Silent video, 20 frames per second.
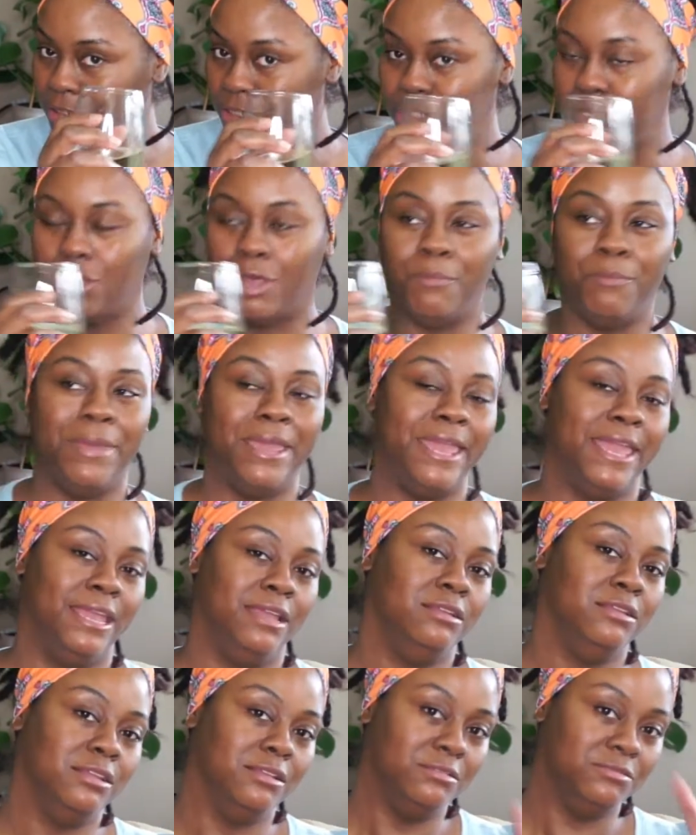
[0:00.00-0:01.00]
so I may
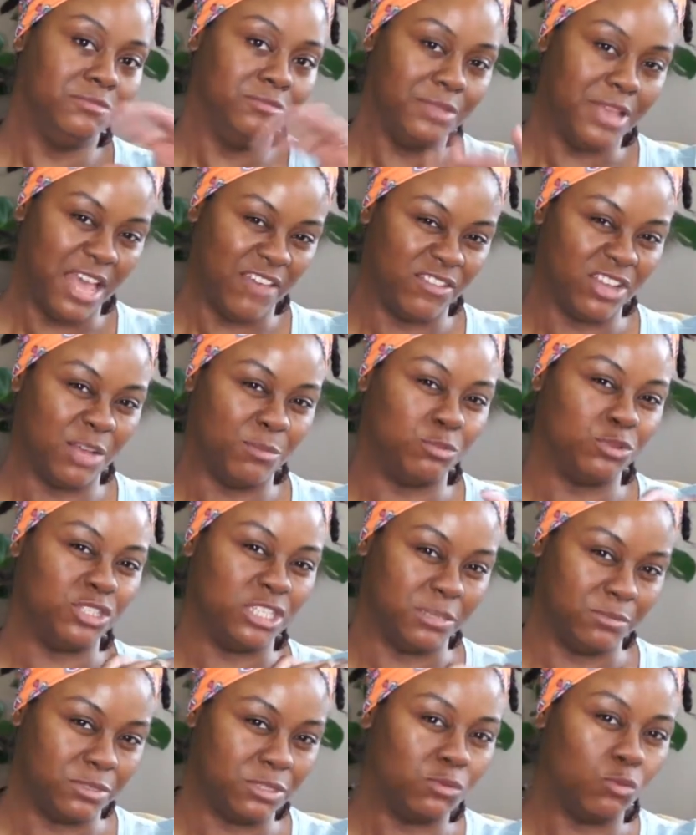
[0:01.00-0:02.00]
have a couple
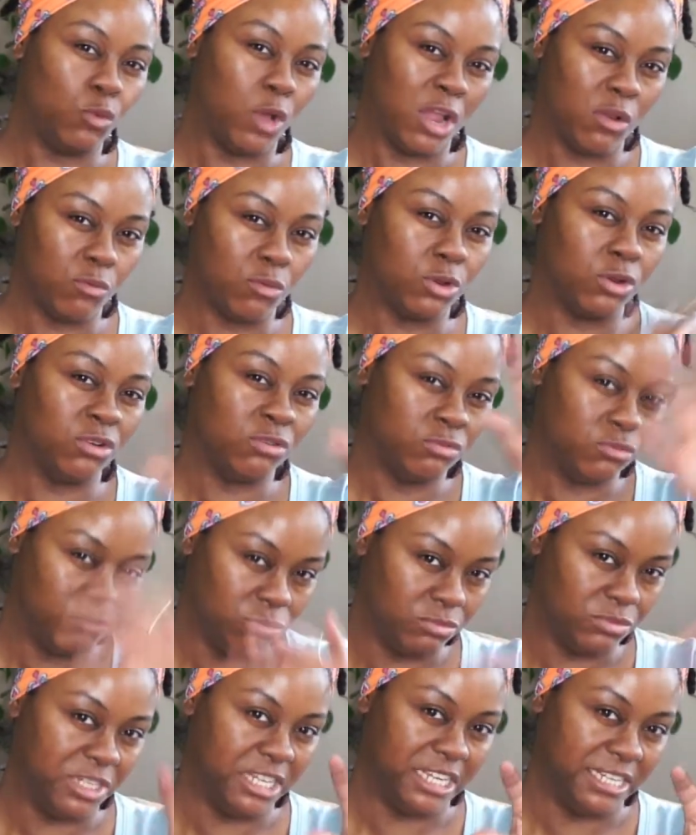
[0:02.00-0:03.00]
sips while we're
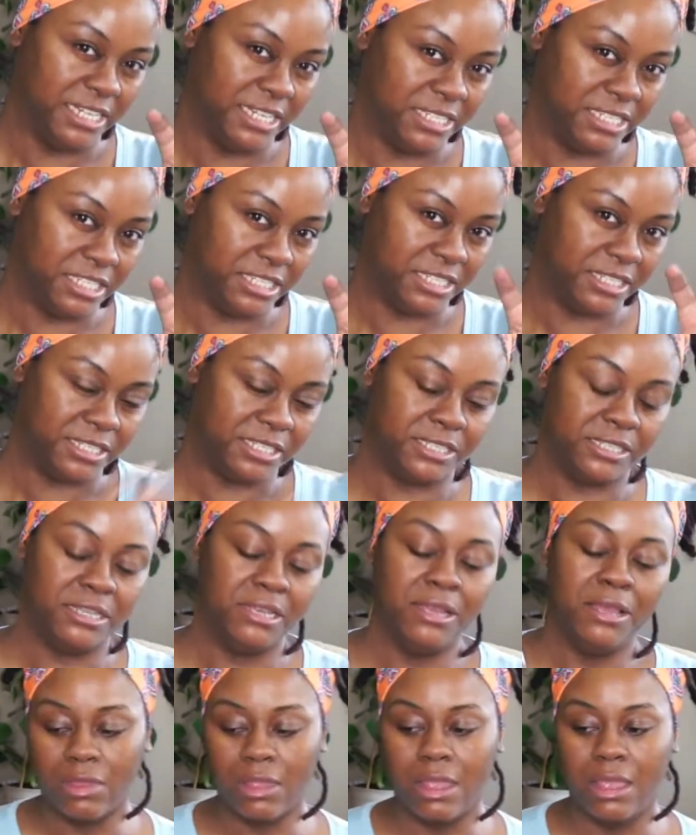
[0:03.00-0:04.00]
getting into this.
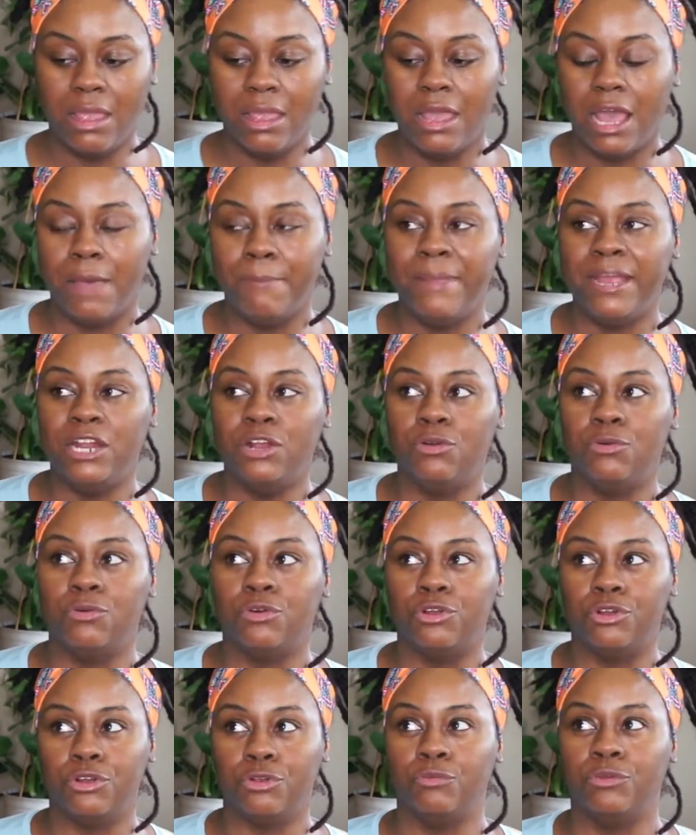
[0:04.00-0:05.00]
I made an
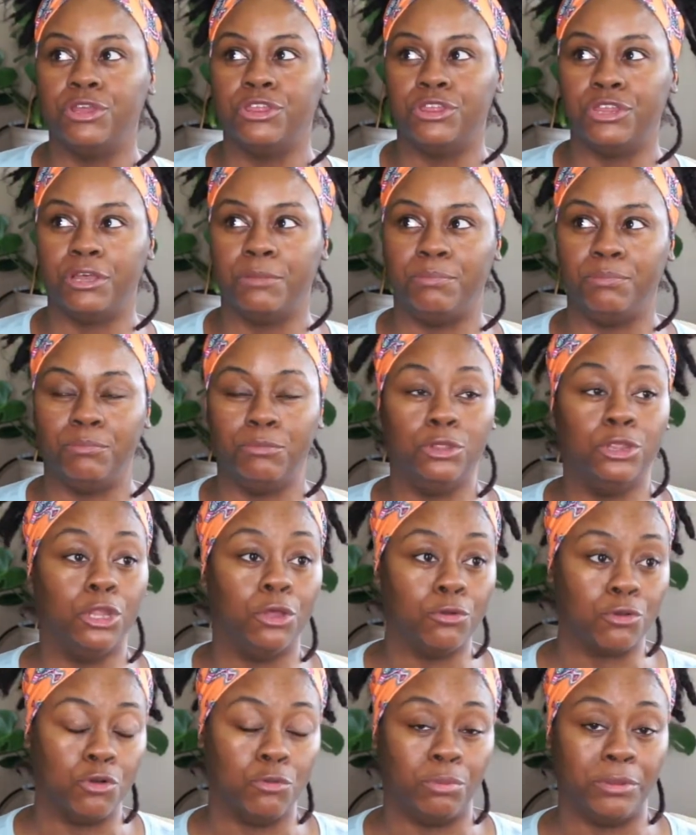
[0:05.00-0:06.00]
order with a
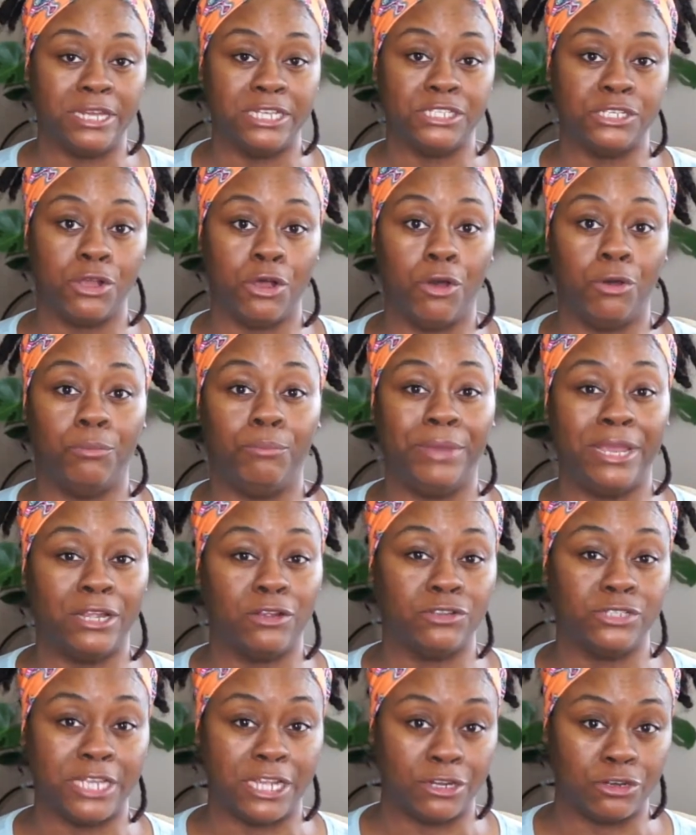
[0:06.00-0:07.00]
local place called
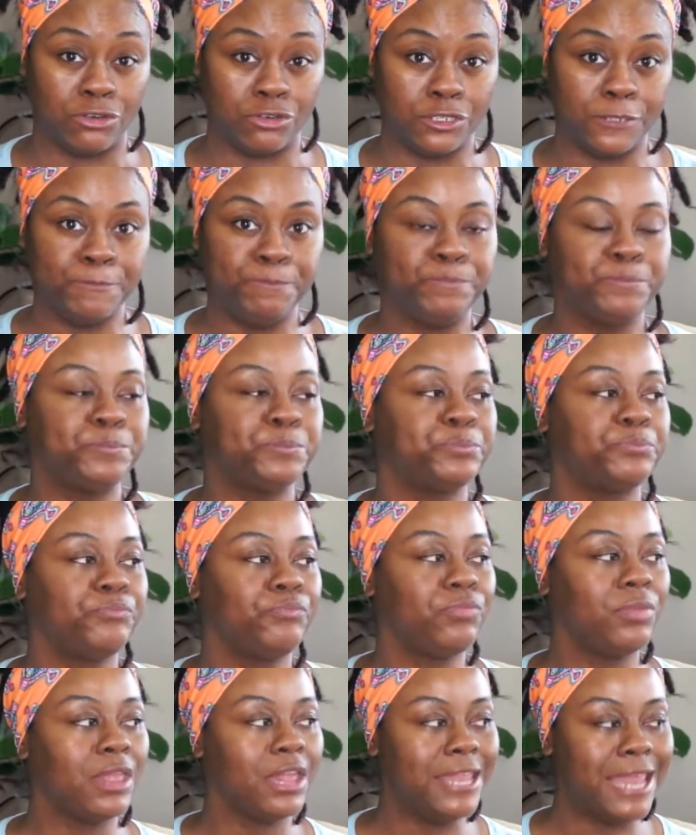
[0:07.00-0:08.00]
Baker's Acres.
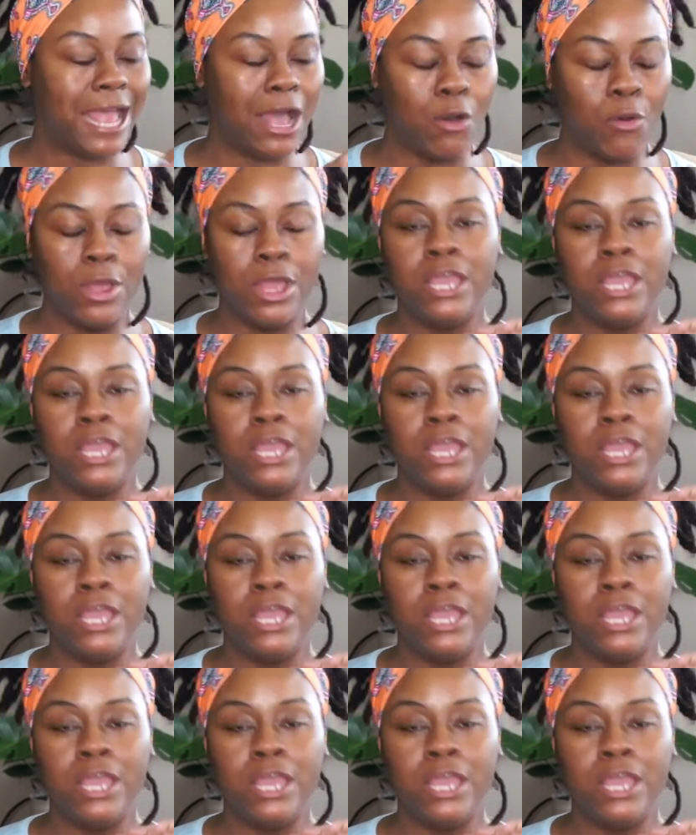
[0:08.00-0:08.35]
Now,